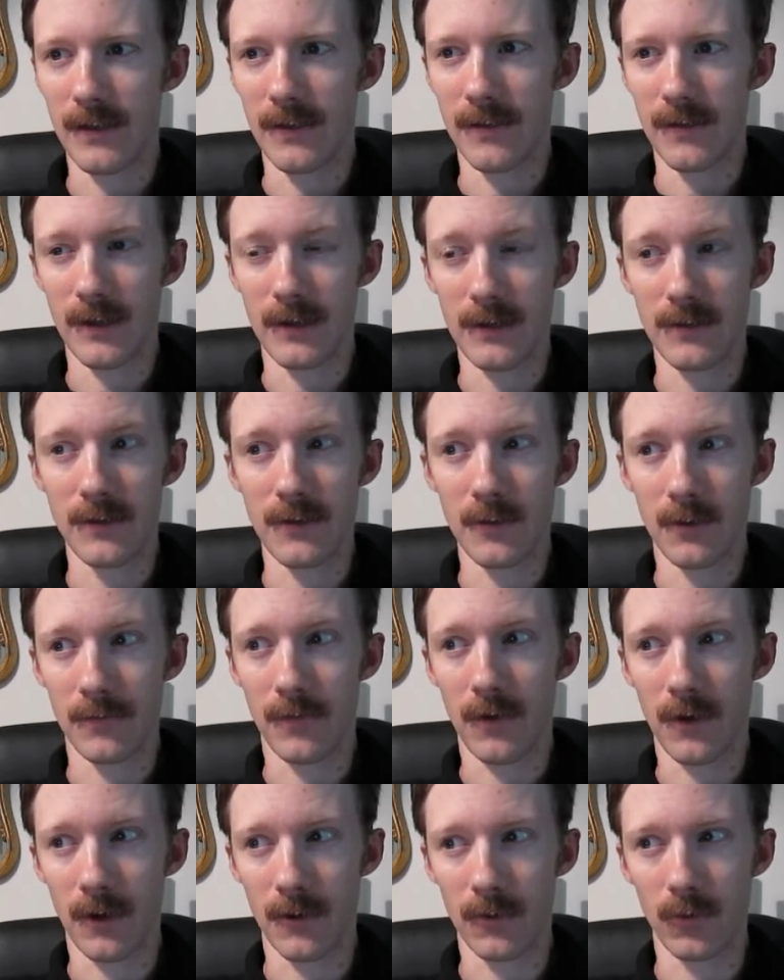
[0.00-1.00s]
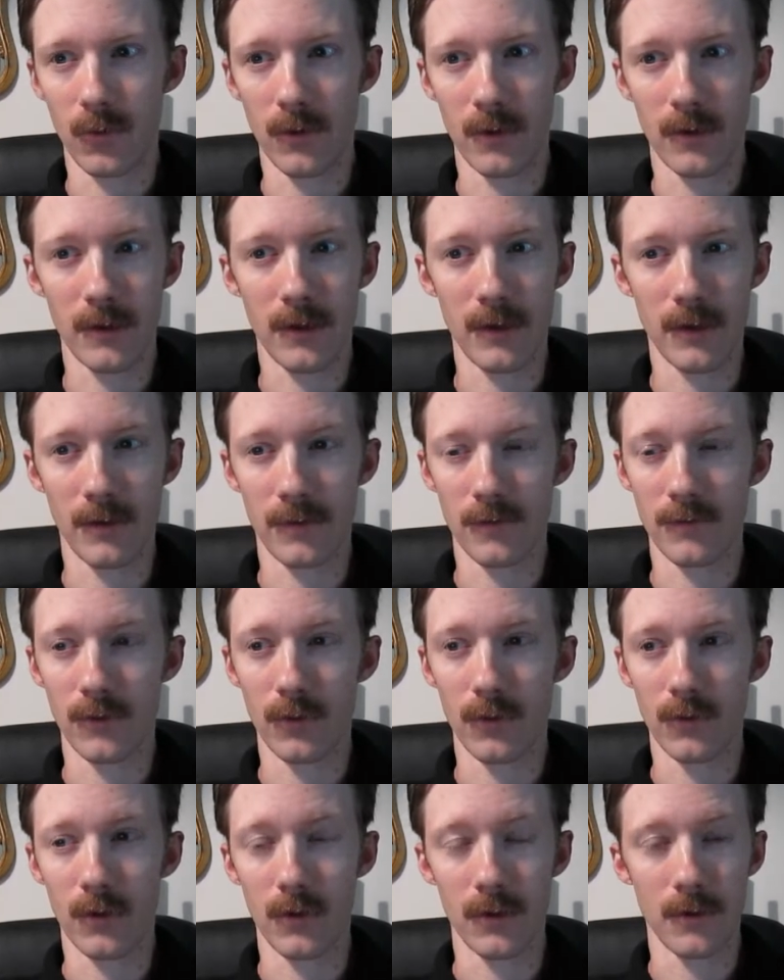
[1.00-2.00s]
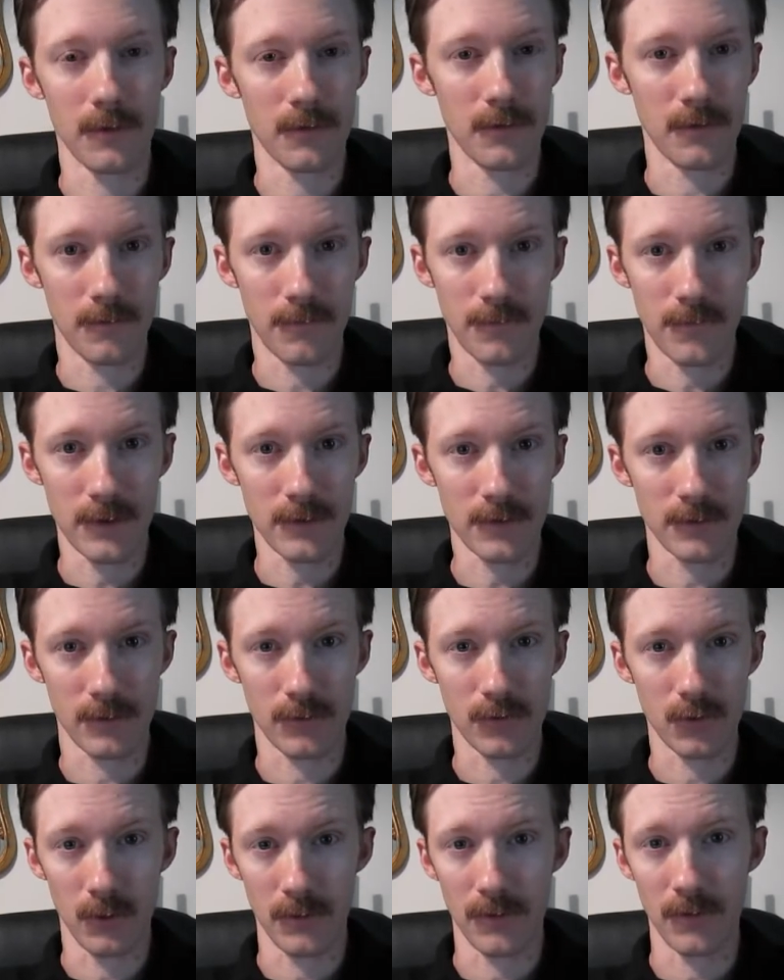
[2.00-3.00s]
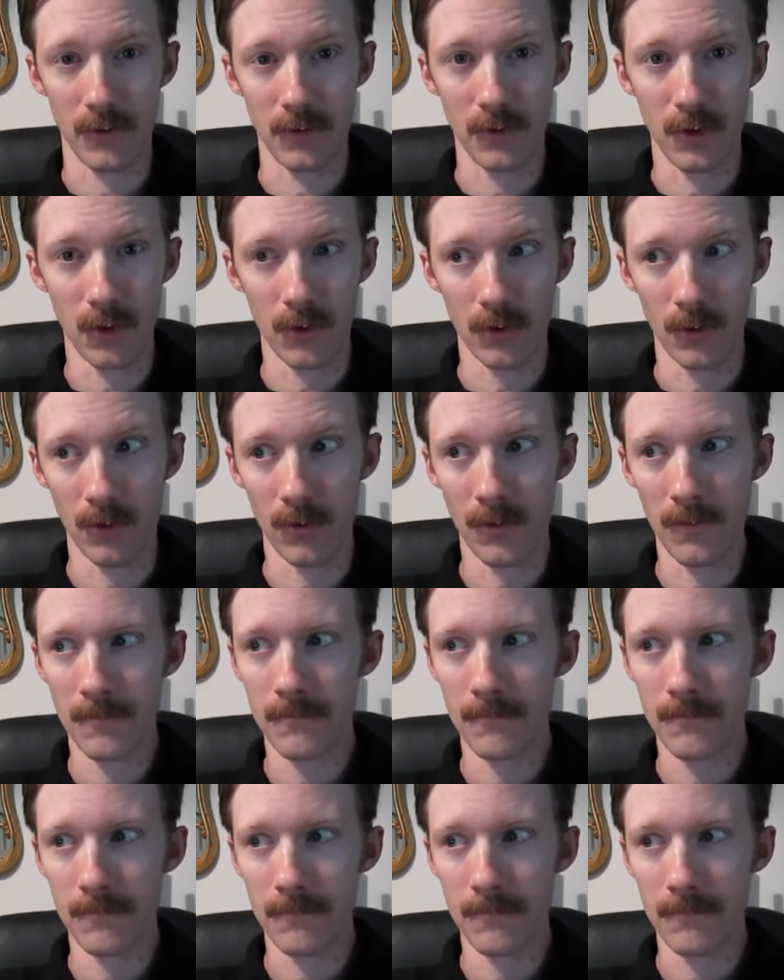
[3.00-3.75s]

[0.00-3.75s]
that a year of hard work is no longer sufficient toward their goal,